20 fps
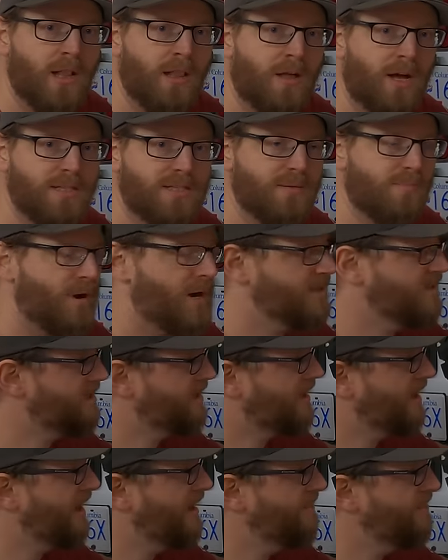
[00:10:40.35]
Lots of mods
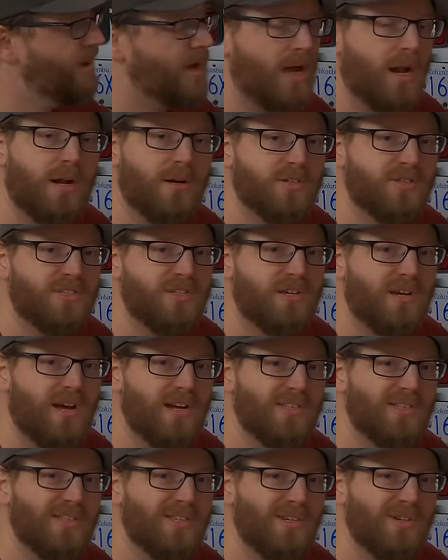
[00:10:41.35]
to come, and I'll see you
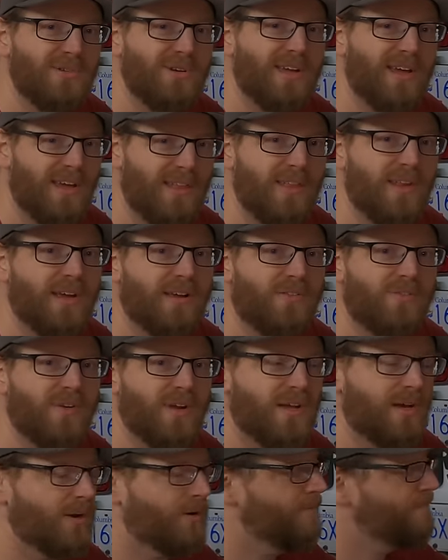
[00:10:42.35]
guys soon in the next
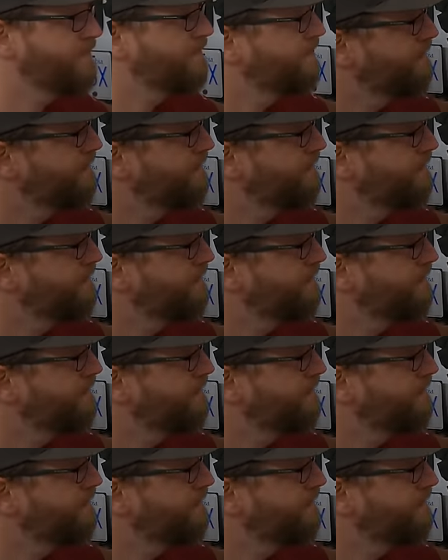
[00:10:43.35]
video.